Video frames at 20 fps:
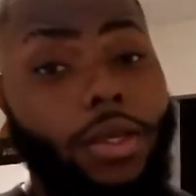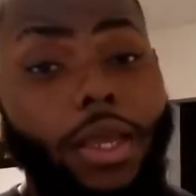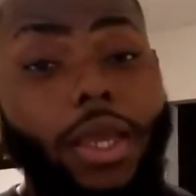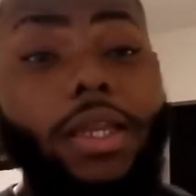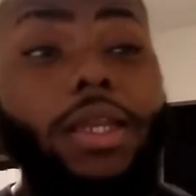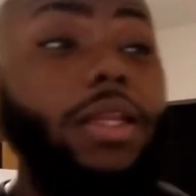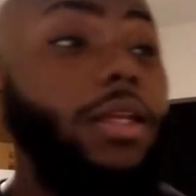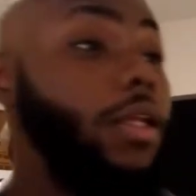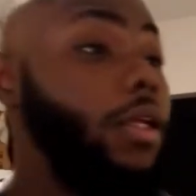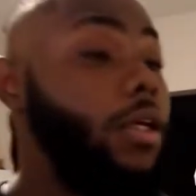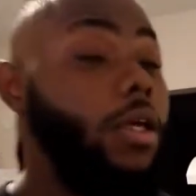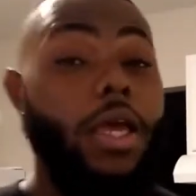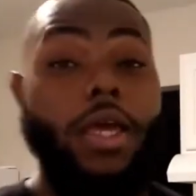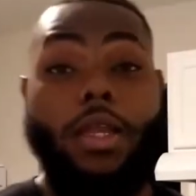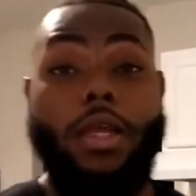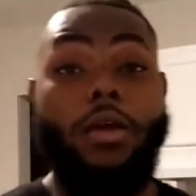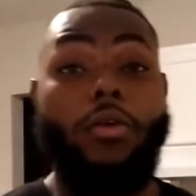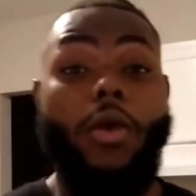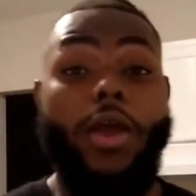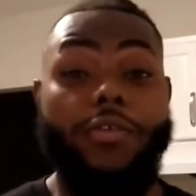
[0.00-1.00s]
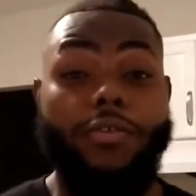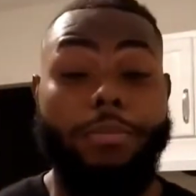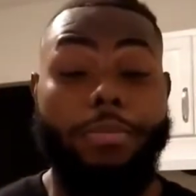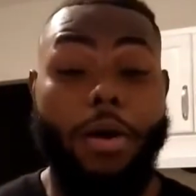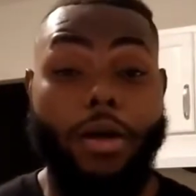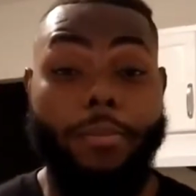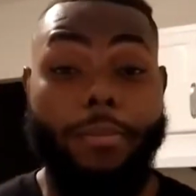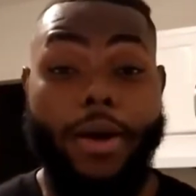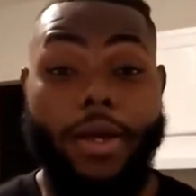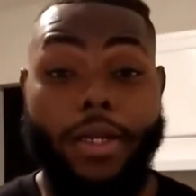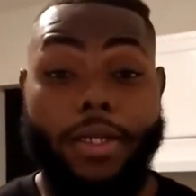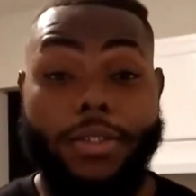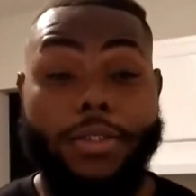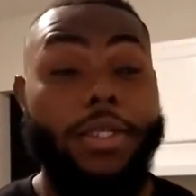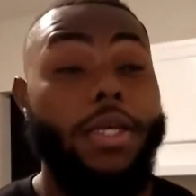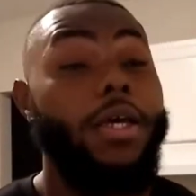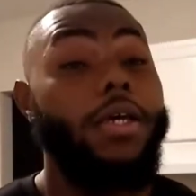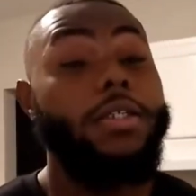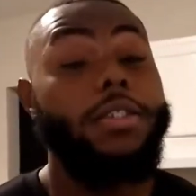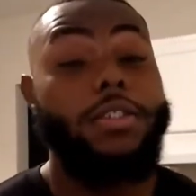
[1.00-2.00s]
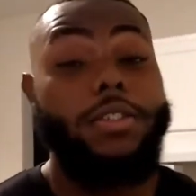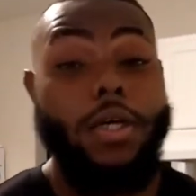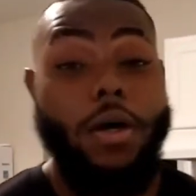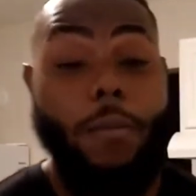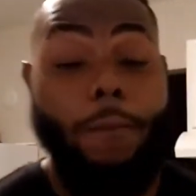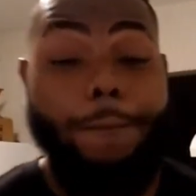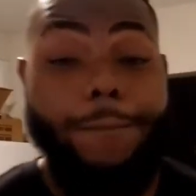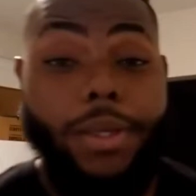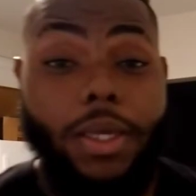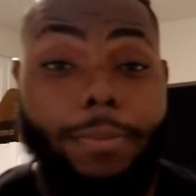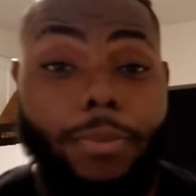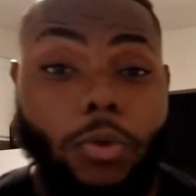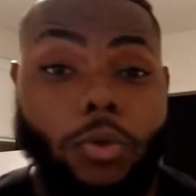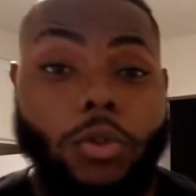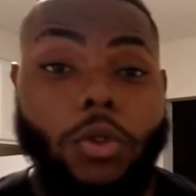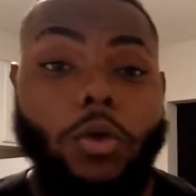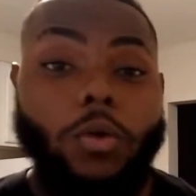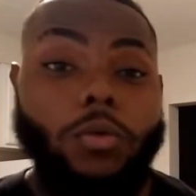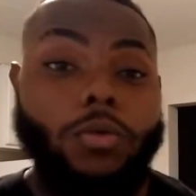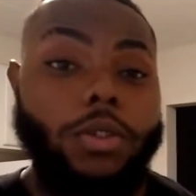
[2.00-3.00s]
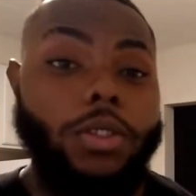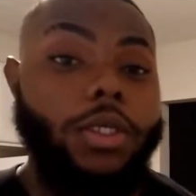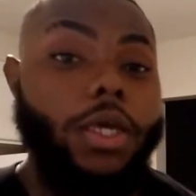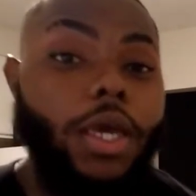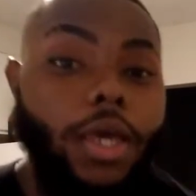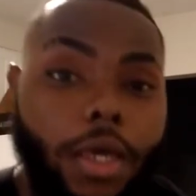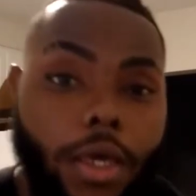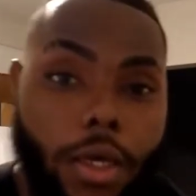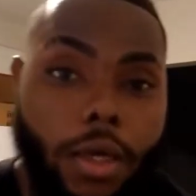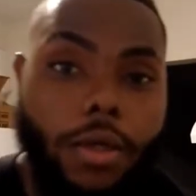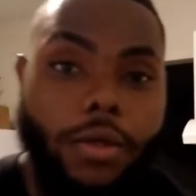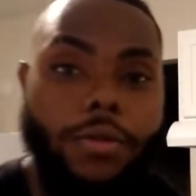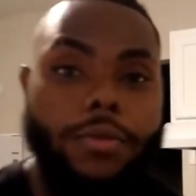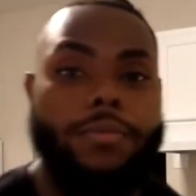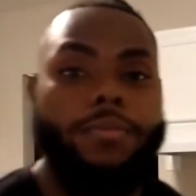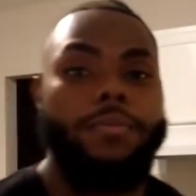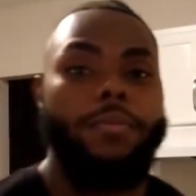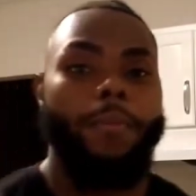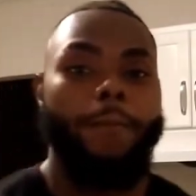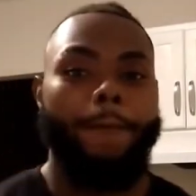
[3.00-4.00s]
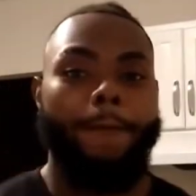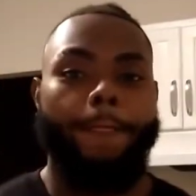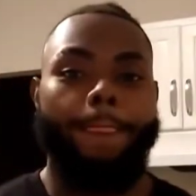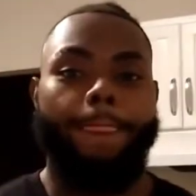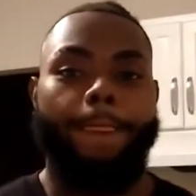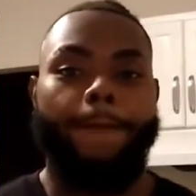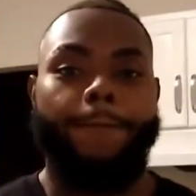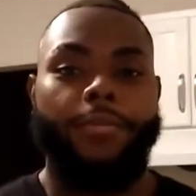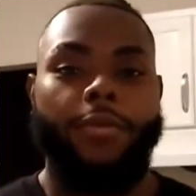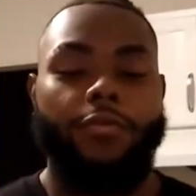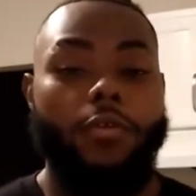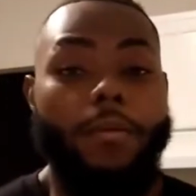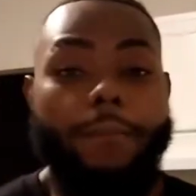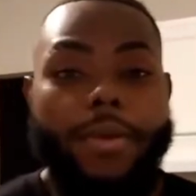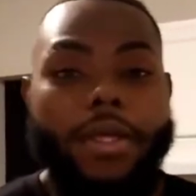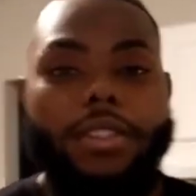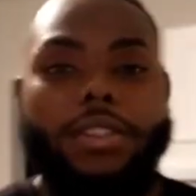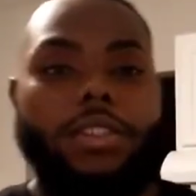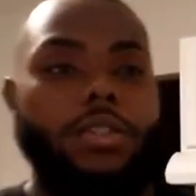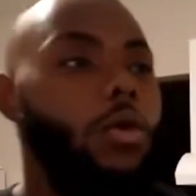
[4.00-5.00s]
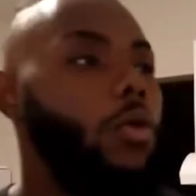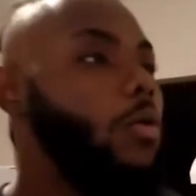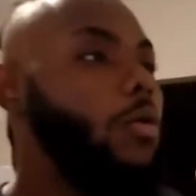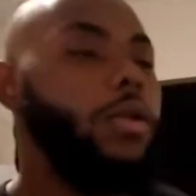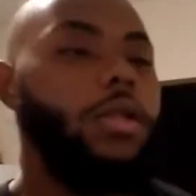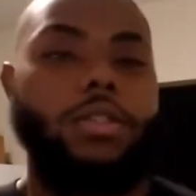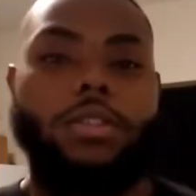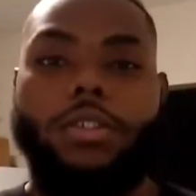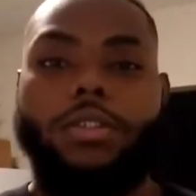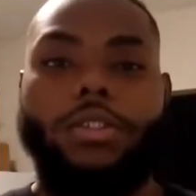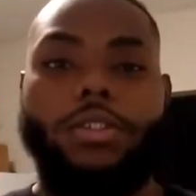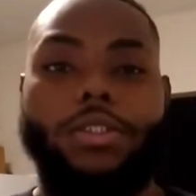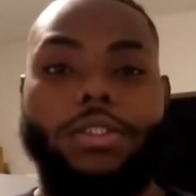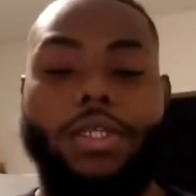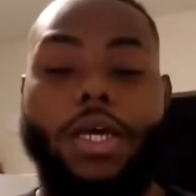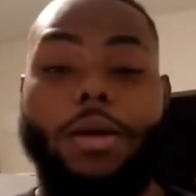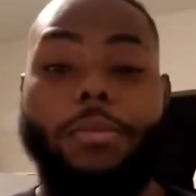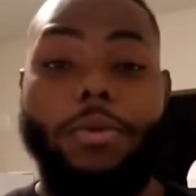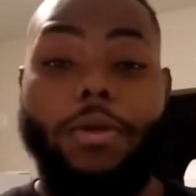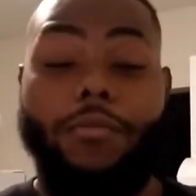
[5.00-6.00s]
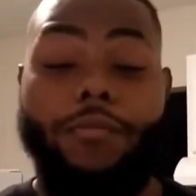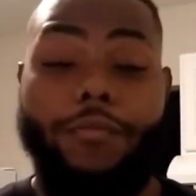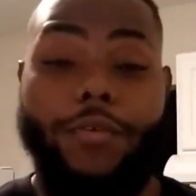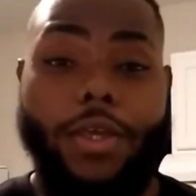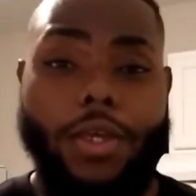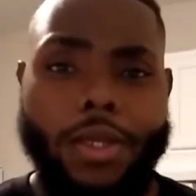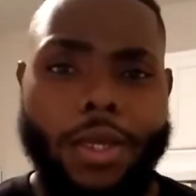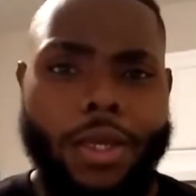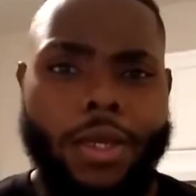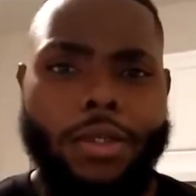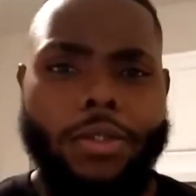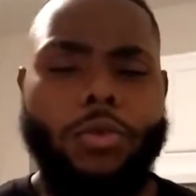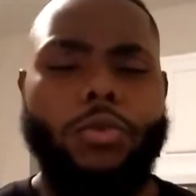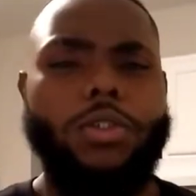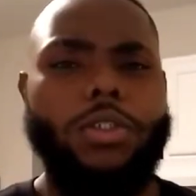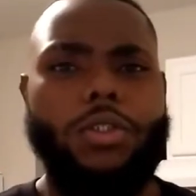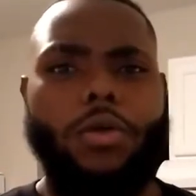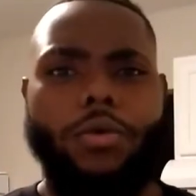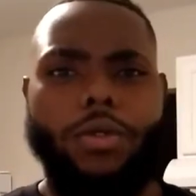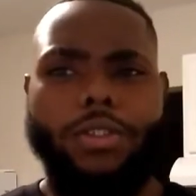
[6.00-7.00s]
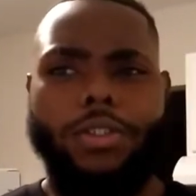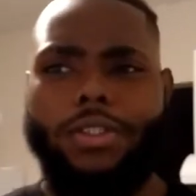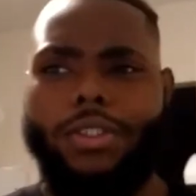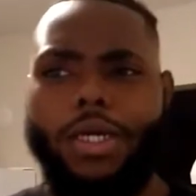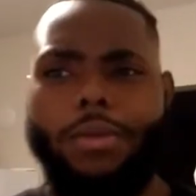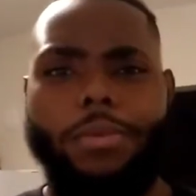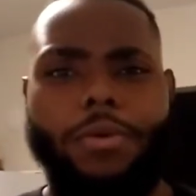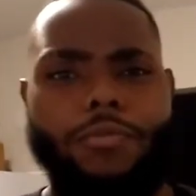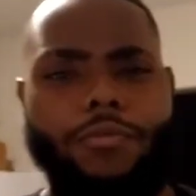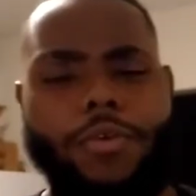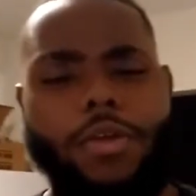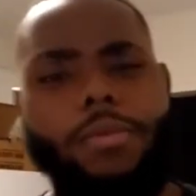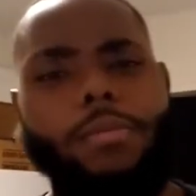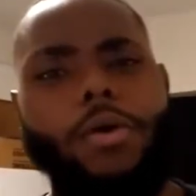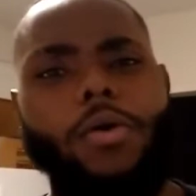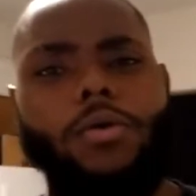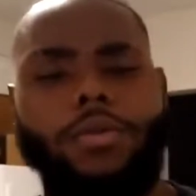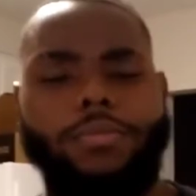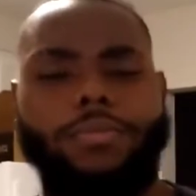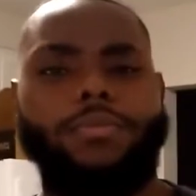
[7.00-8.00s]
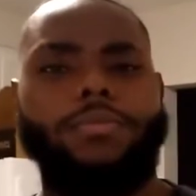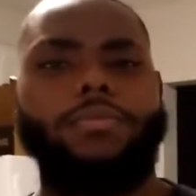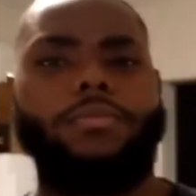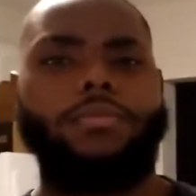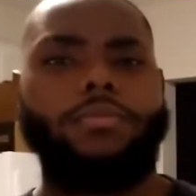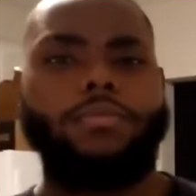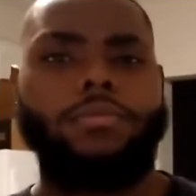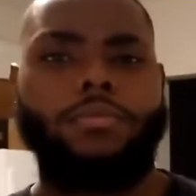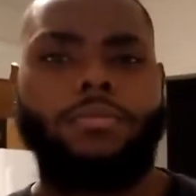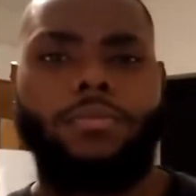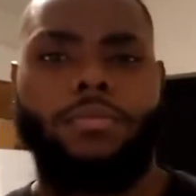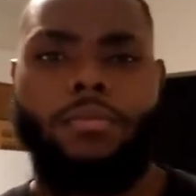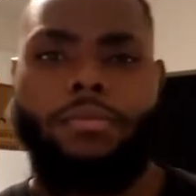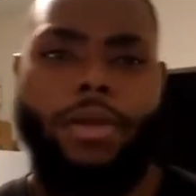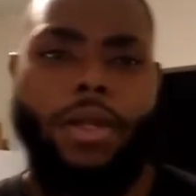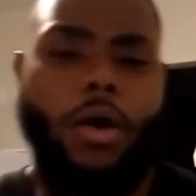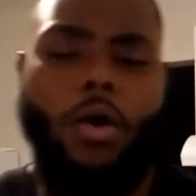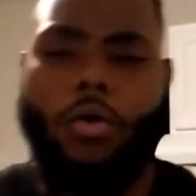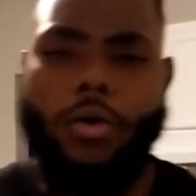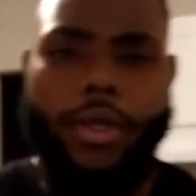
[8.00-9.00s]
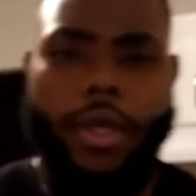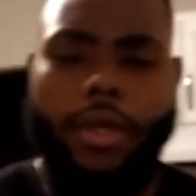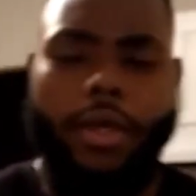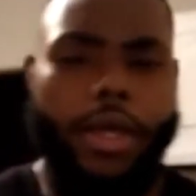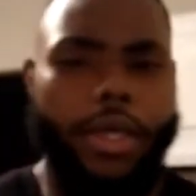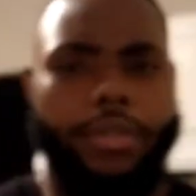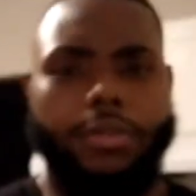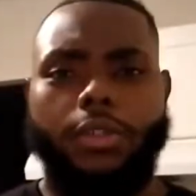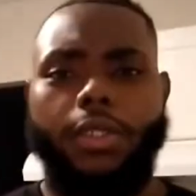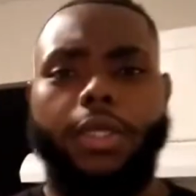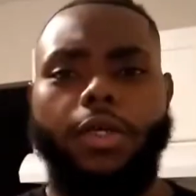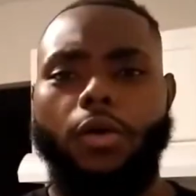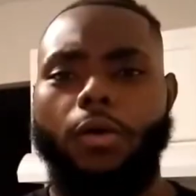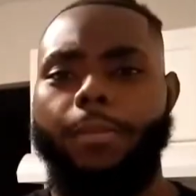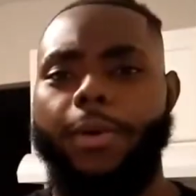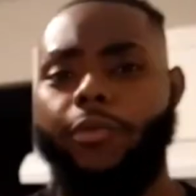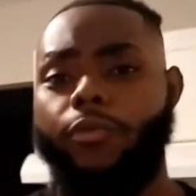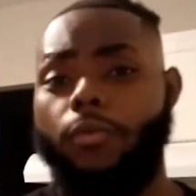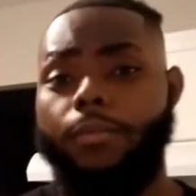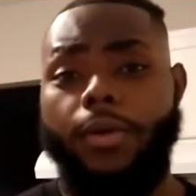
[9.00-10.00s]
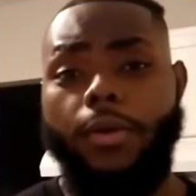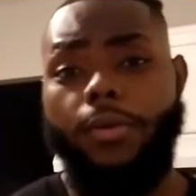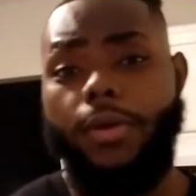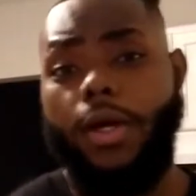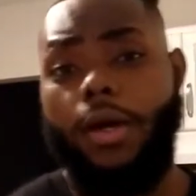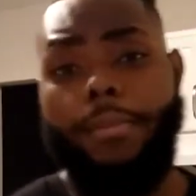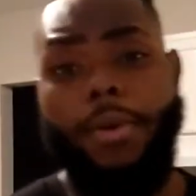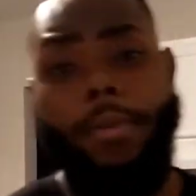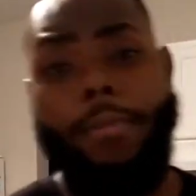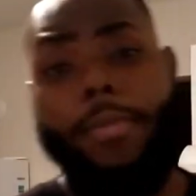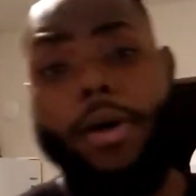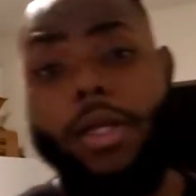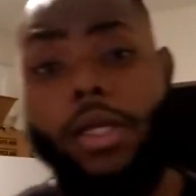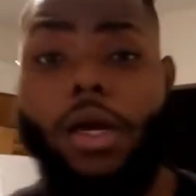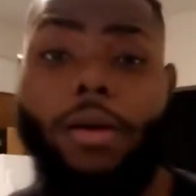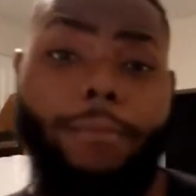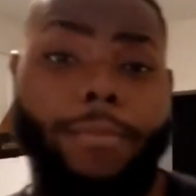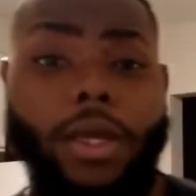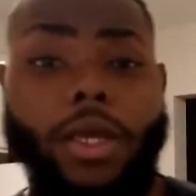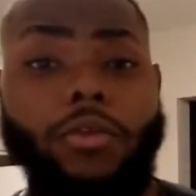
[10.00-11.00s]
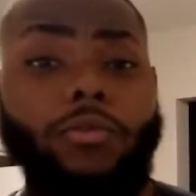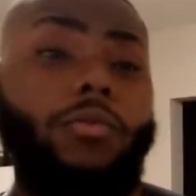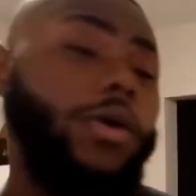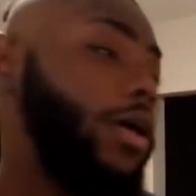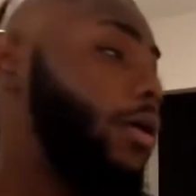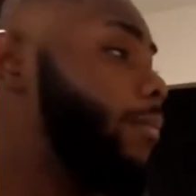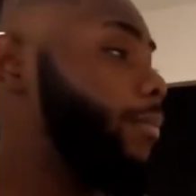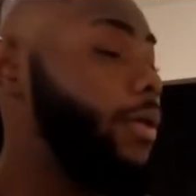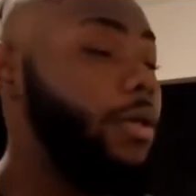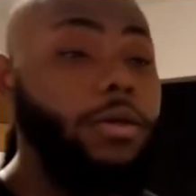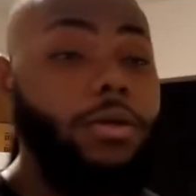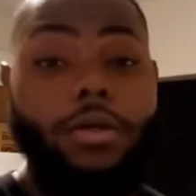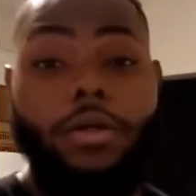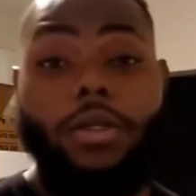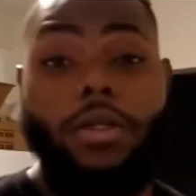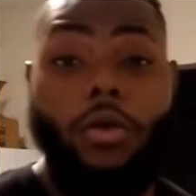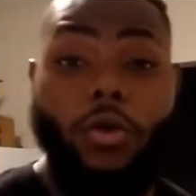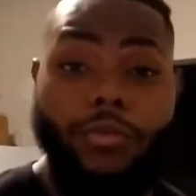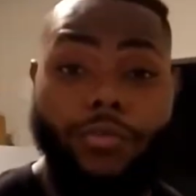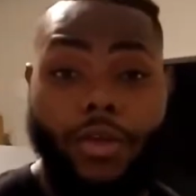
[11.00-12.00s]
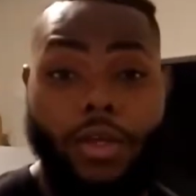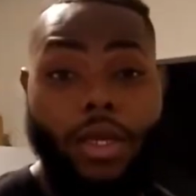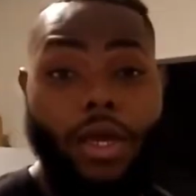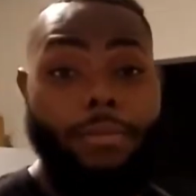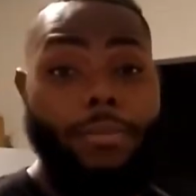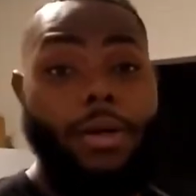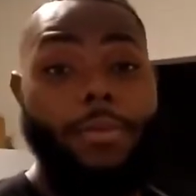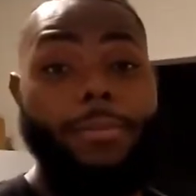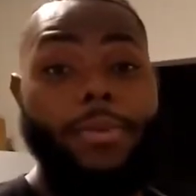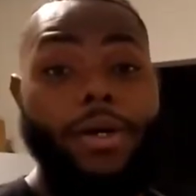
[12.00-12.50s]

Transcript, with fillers: And in the, and the crazy part about it is some people don't care. Some men just going to accept defeat. You just going to accept defeat, bro. But okay, hey, she ain't gonna mess with me without my money. I may as well be good as long as I got my